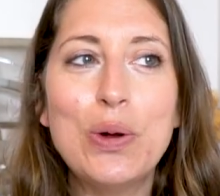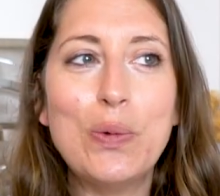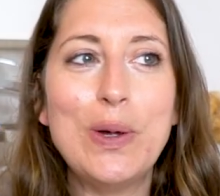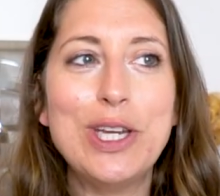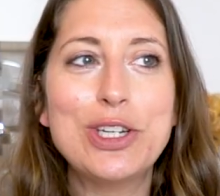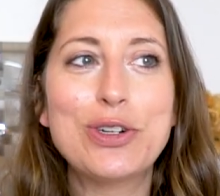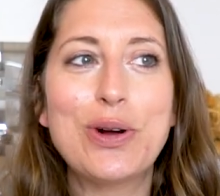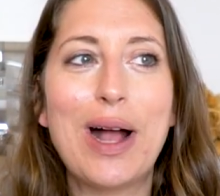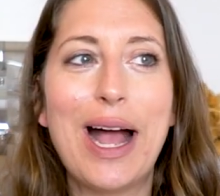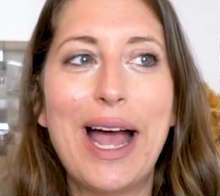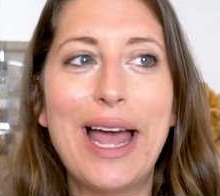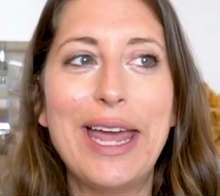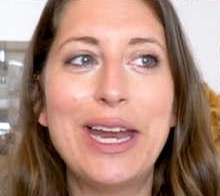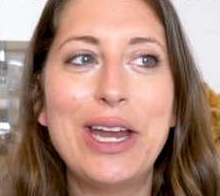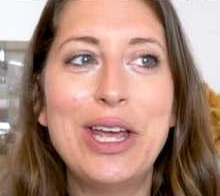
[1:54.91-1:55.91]
We
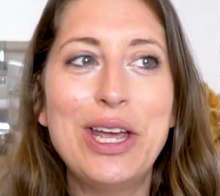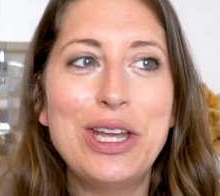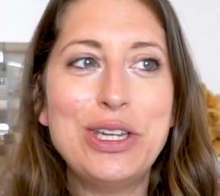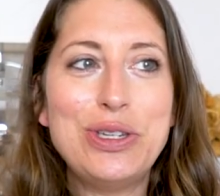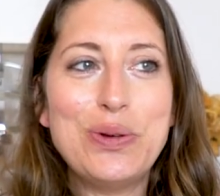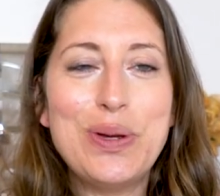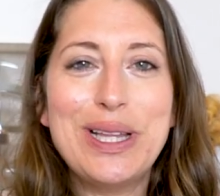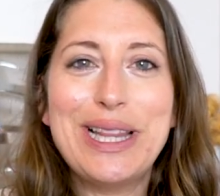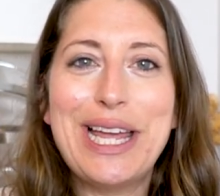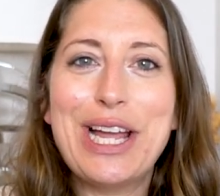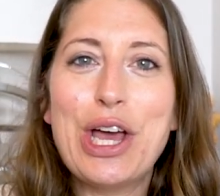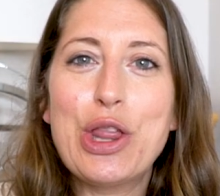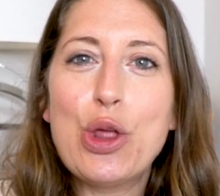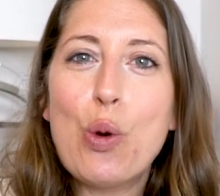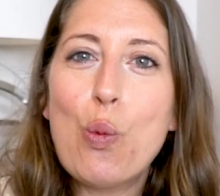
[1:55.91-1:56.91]
tried doing
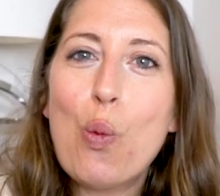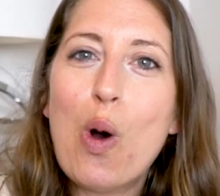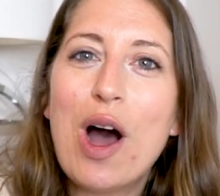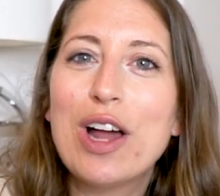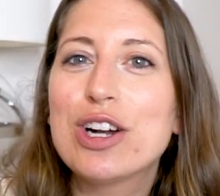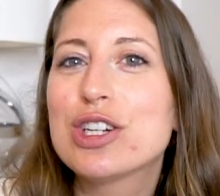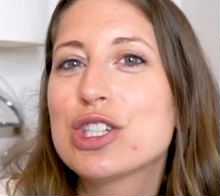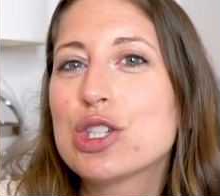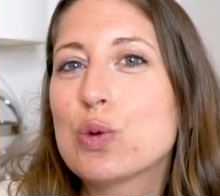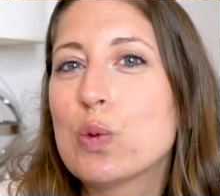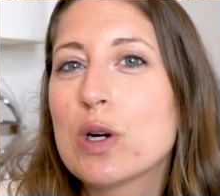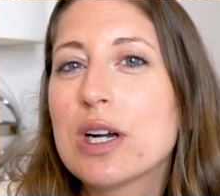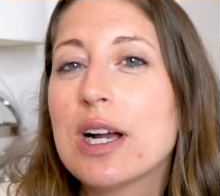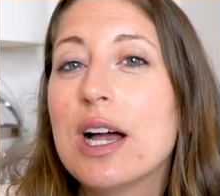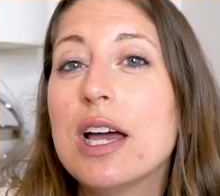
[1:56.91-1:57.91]
like the water
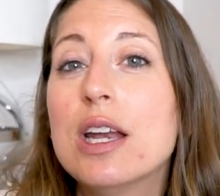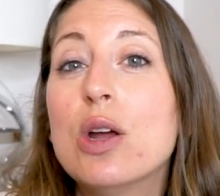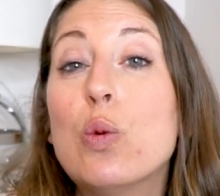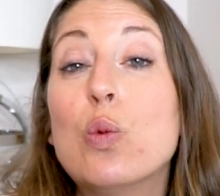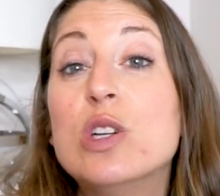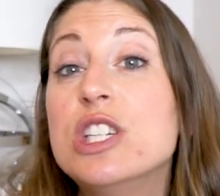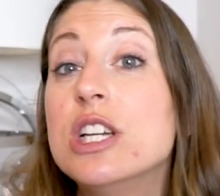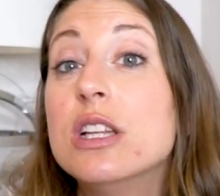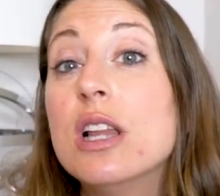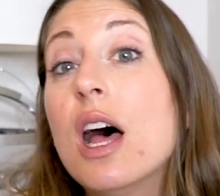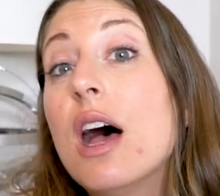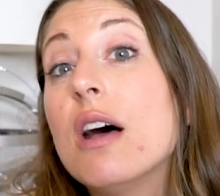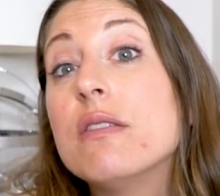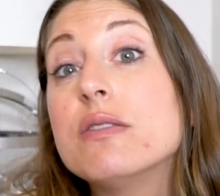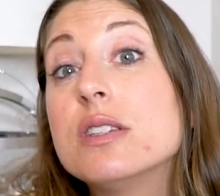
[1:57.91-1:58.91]
squirt gun, which he
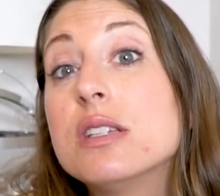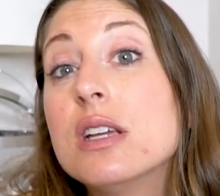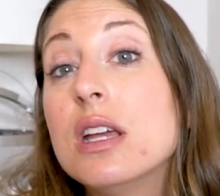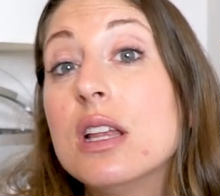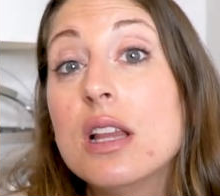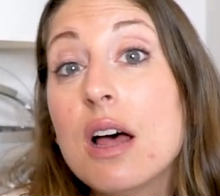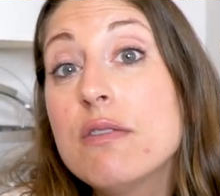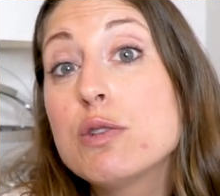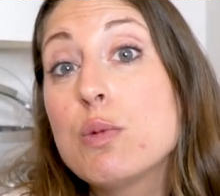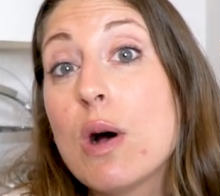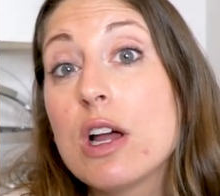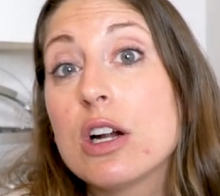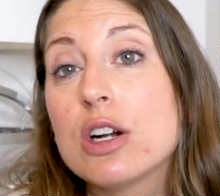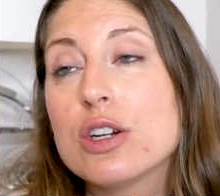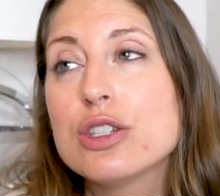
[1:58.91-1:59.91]
loves. He loves
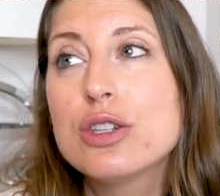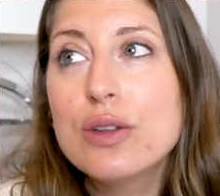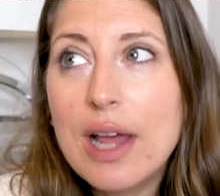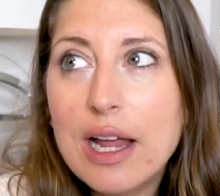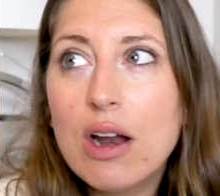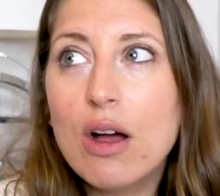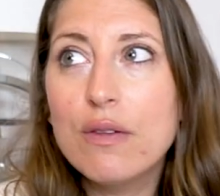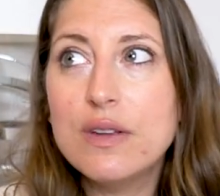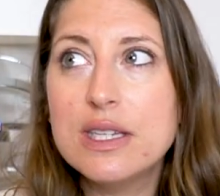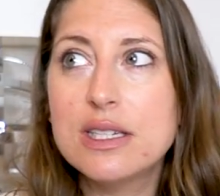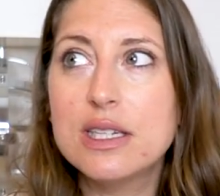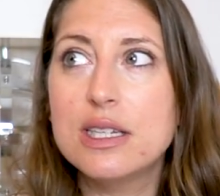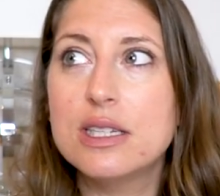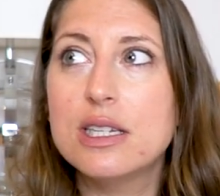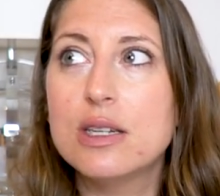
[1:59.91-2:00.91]
water, so that
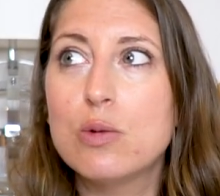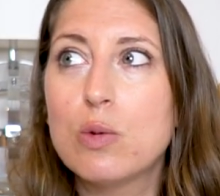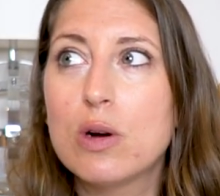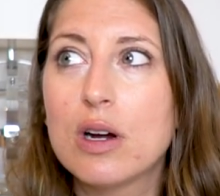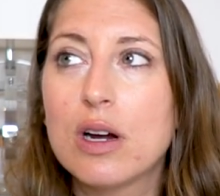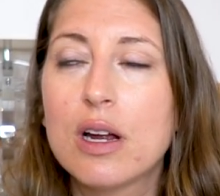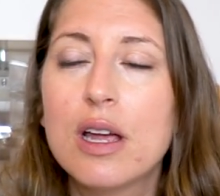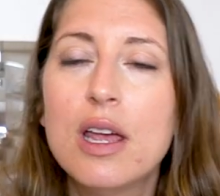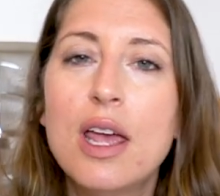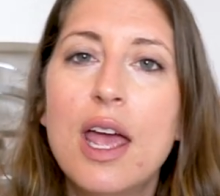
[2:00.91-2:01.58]
obviously didn't work.